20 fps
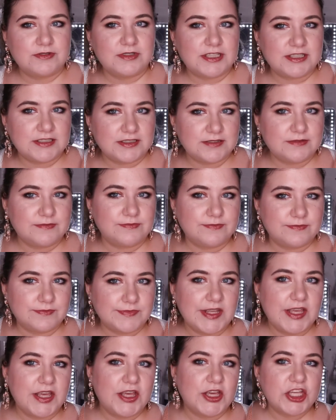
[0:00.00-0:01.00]
It
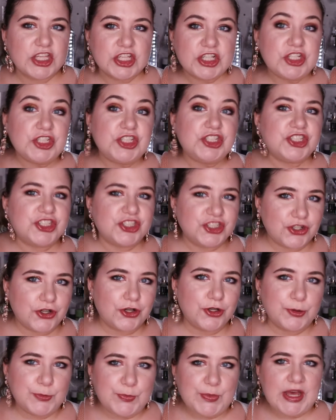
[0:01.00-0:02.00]
could
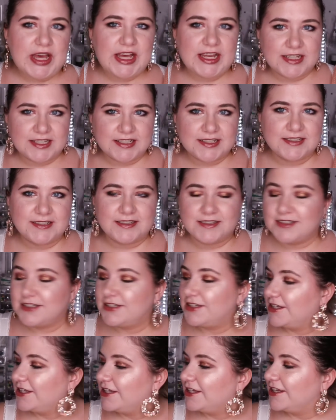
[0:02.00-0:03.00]
turn bad
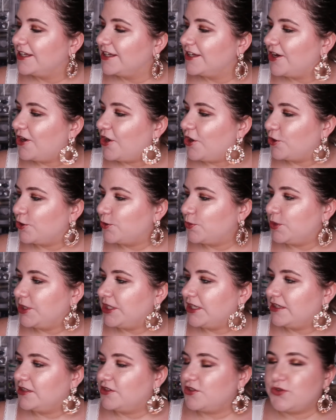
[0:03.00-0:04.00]
on
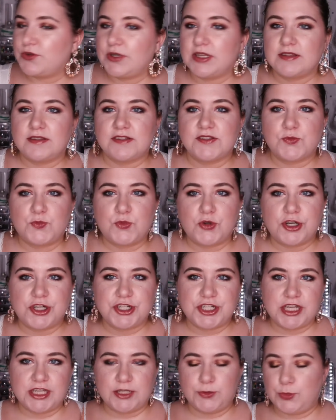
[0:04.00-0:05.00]
me during this
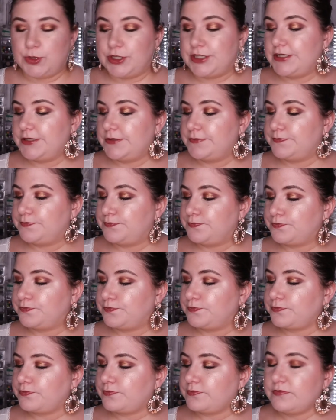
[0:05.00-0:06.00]
project, but
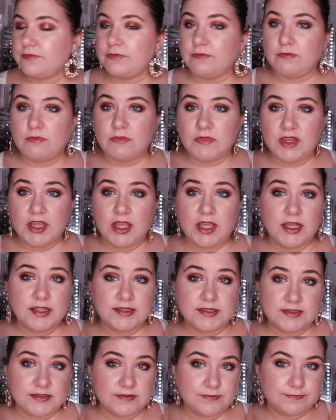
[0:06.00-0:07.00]

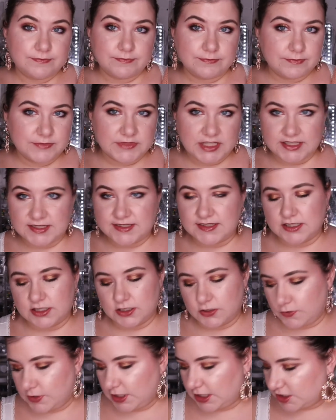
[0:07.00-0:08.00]
it's still
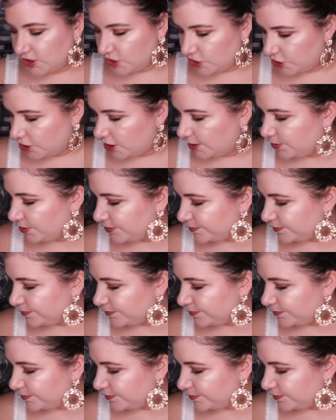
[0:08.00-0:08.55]
doing its job.